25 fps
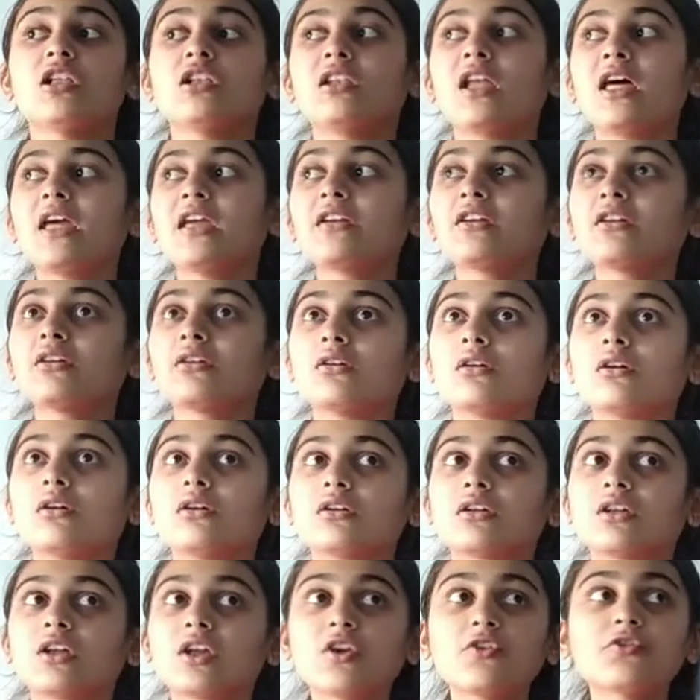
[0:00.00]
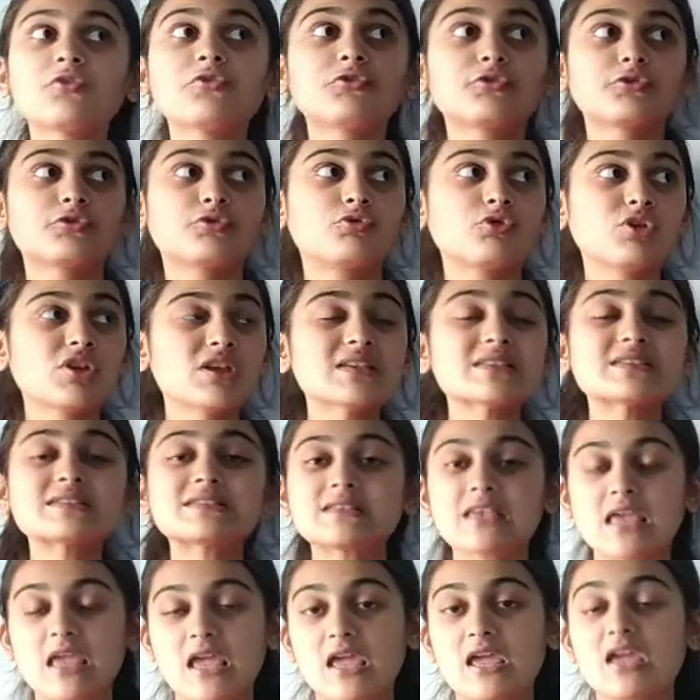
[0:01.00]
If we
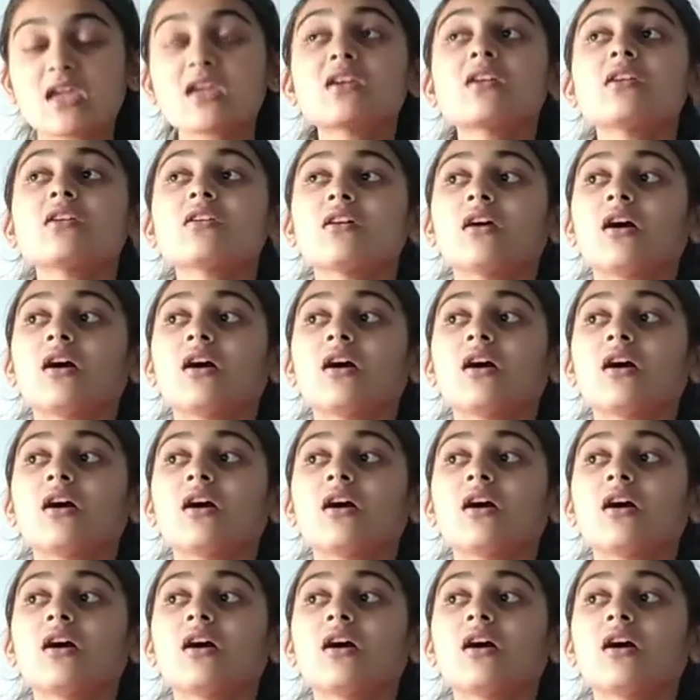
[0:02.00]
say